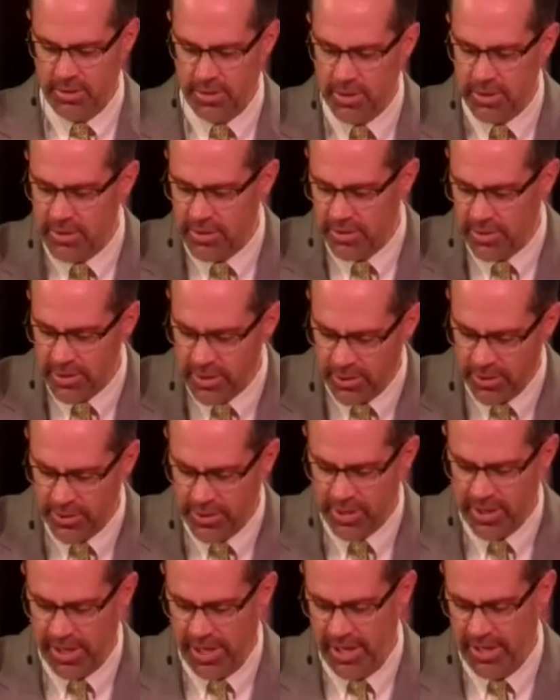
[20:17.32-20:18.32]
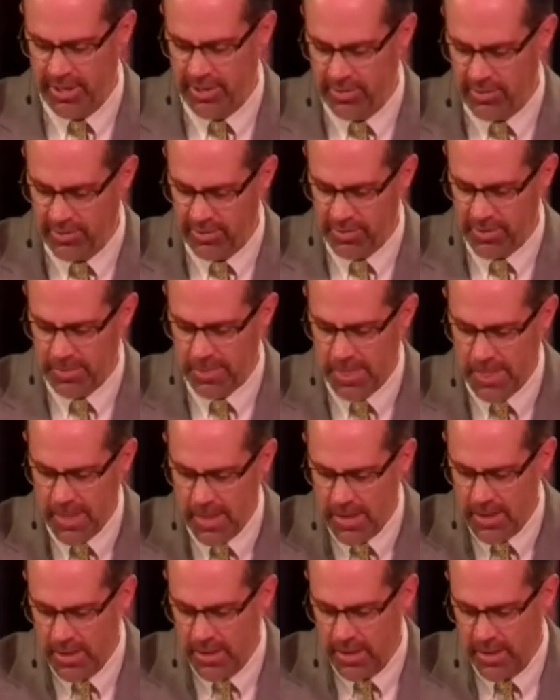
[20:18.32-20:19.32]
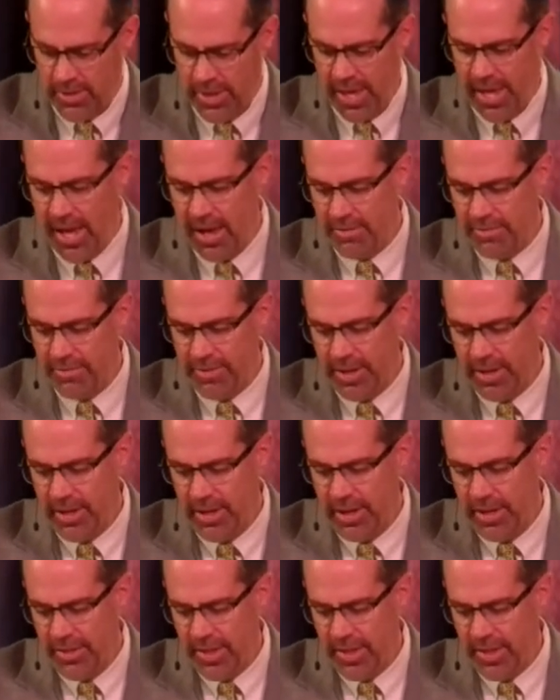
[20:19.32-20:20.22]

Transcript: Look to the older ladies. They have,